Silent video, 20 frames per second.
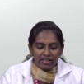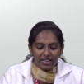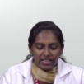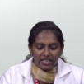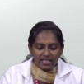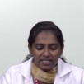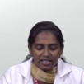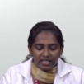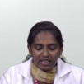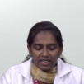
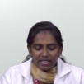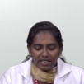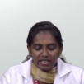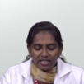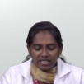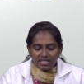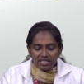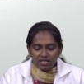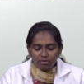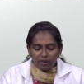It
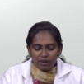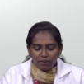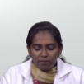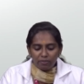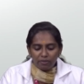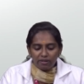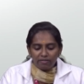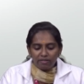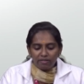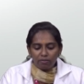increased
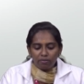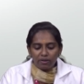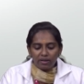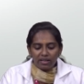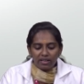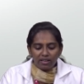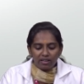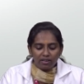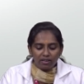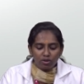BP will
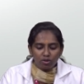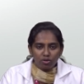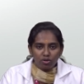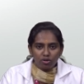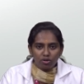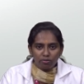be due